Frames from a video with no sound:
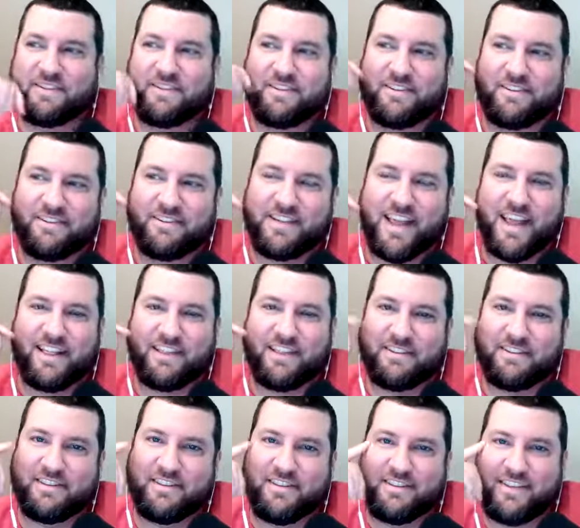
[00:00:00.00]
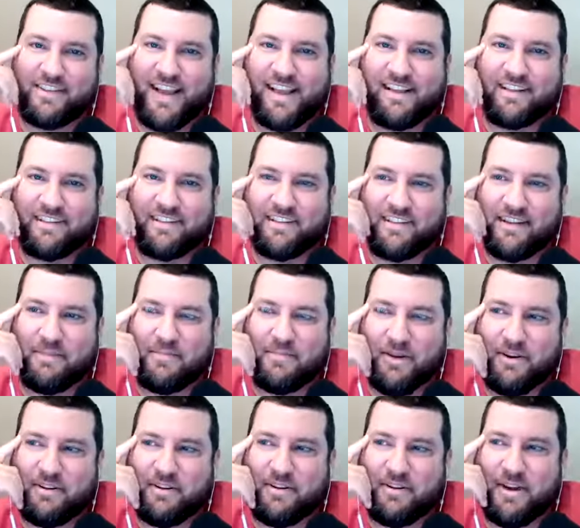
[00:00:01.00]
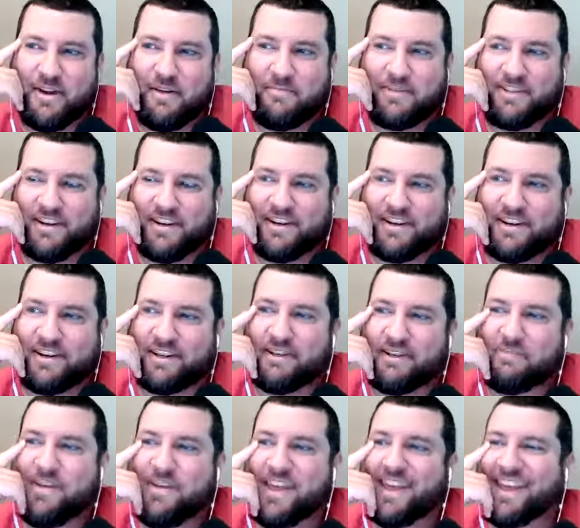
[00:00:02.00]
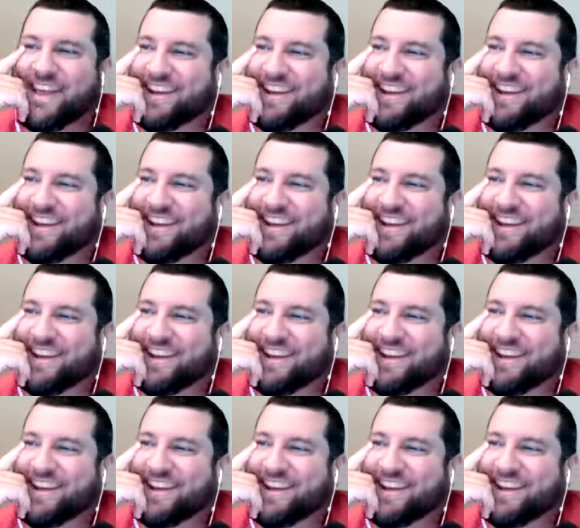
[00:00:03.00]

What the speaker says: silence the opposition a little bit.